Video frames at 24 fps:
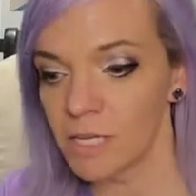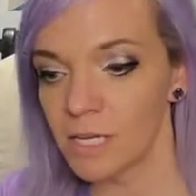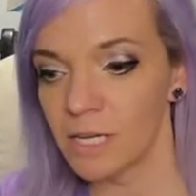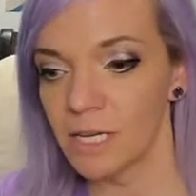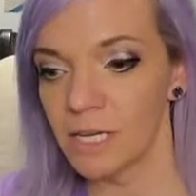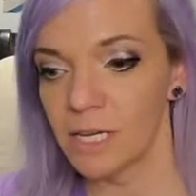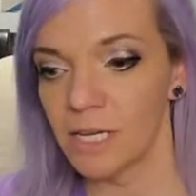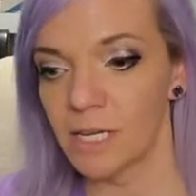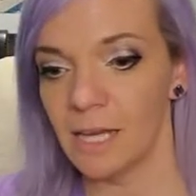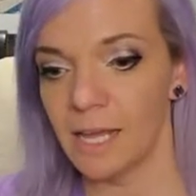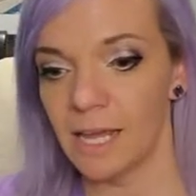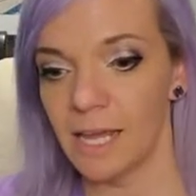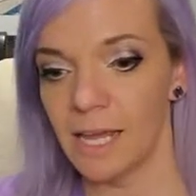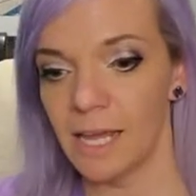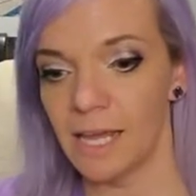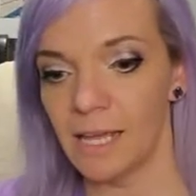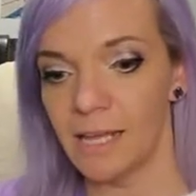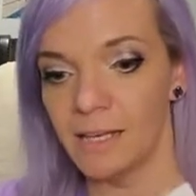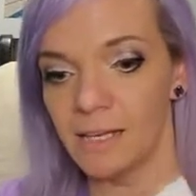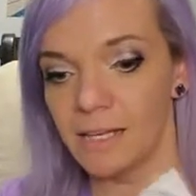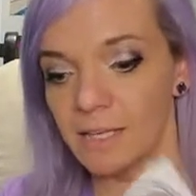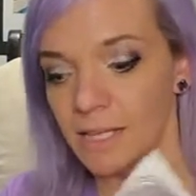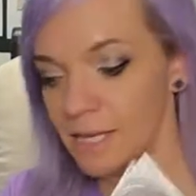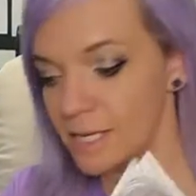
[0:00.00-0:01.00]
And
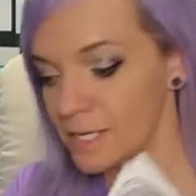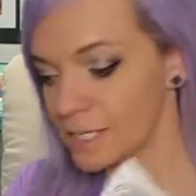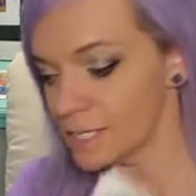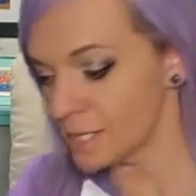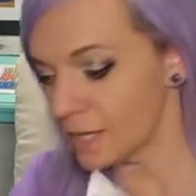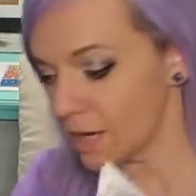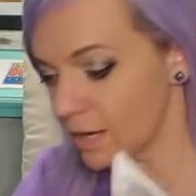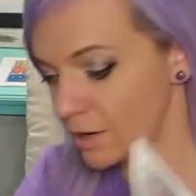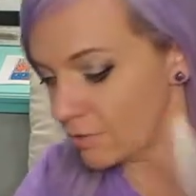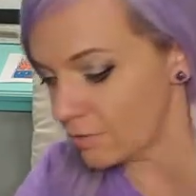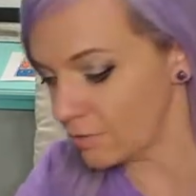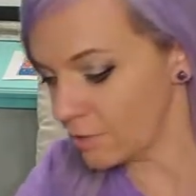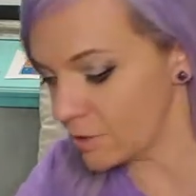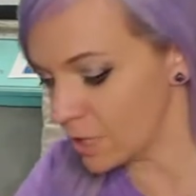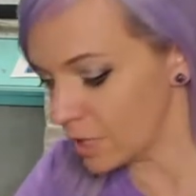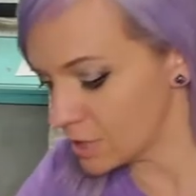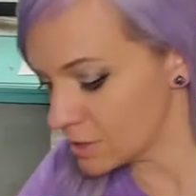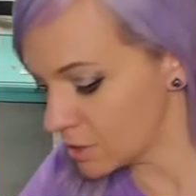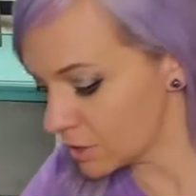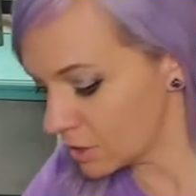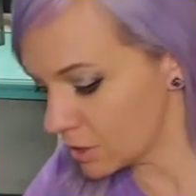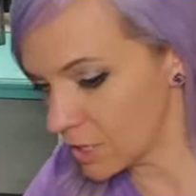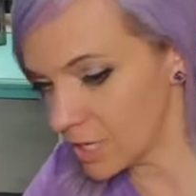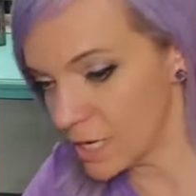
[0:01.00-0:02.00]
like I said, if you guys are
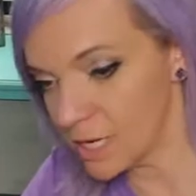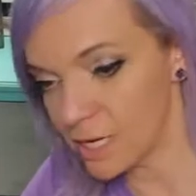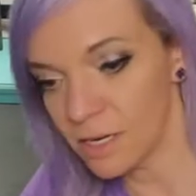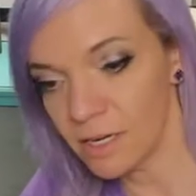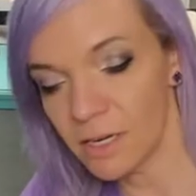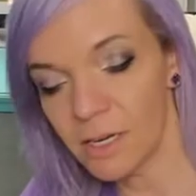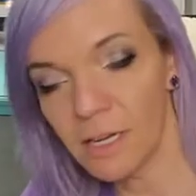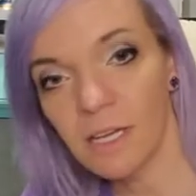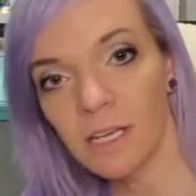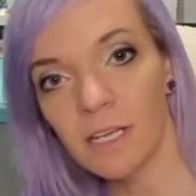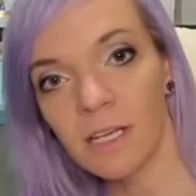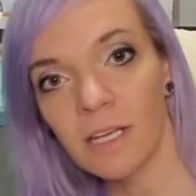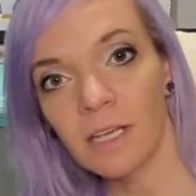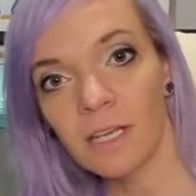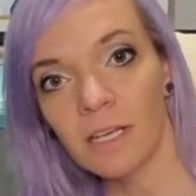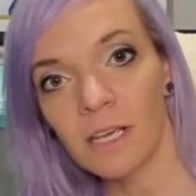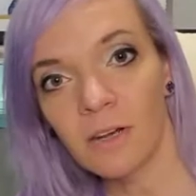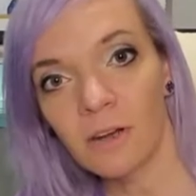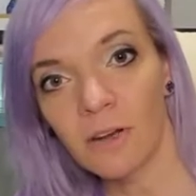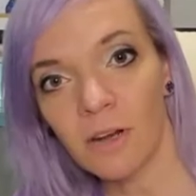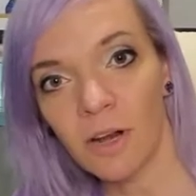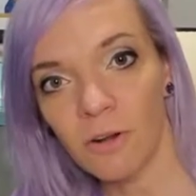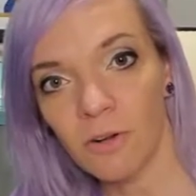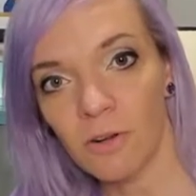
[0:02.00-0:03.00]
in kindergarten
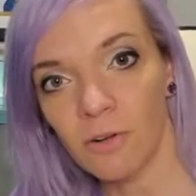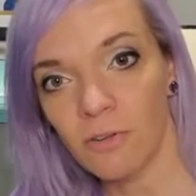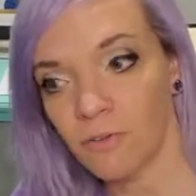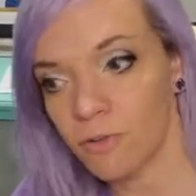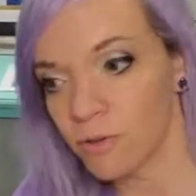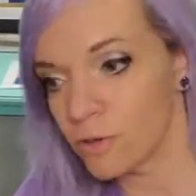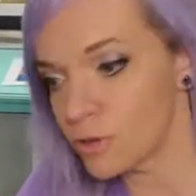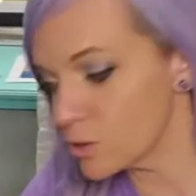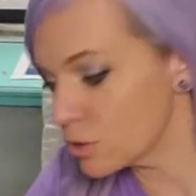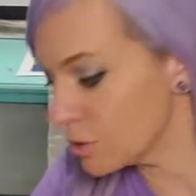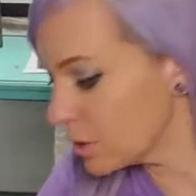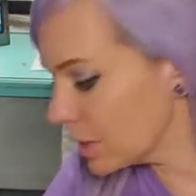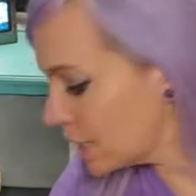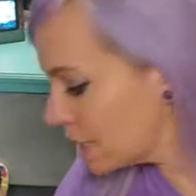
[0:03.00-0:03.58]
or first grade,